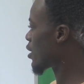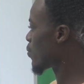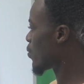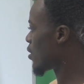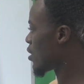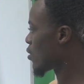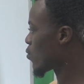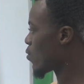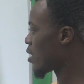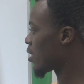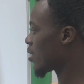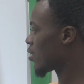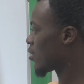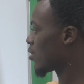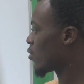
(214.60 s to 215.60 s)
exponent
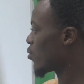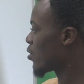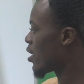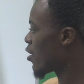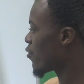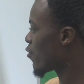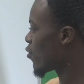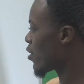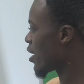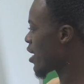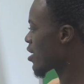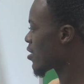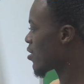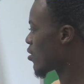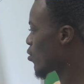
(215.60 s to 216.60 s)
1. So therefore,
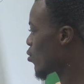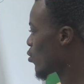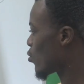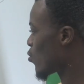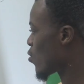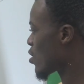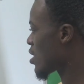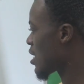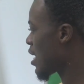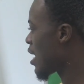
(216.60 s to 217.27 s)
x is equal to what?